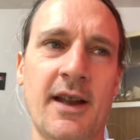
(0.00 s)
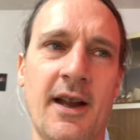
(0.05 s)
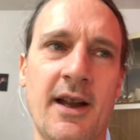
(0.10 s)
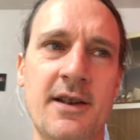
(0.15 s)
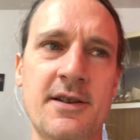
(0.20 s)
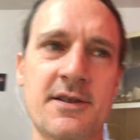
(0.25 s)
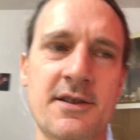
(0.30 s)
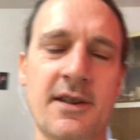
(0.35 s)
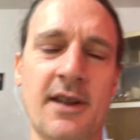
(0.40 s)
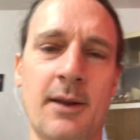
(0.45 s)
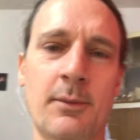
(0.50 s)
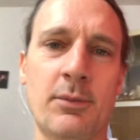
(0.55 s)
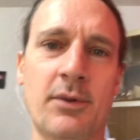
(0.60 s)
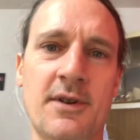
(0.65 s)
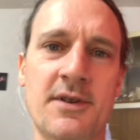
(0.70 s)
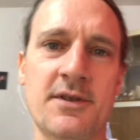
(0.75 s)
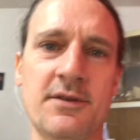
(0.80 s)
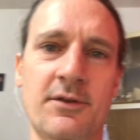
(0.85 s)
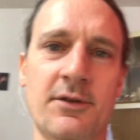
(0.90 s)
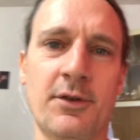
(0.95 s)
and staying
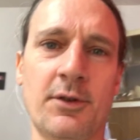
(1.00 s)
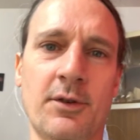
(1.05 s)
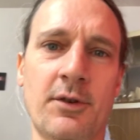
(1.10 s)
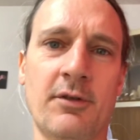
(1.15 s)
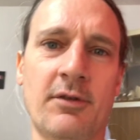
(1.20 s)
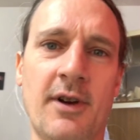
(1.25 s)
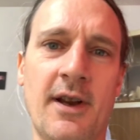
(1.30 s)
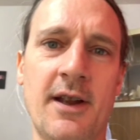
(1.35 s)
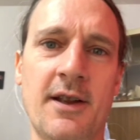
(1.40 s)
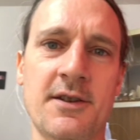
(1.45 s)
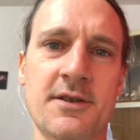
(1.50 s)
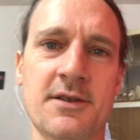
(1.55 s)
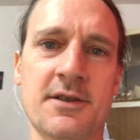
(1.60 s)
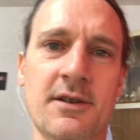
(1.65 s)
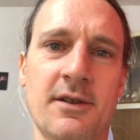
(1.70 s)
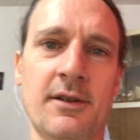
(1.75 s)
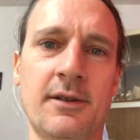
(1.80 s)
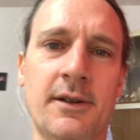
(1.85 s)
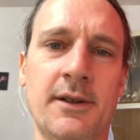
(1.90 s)
present for the rest.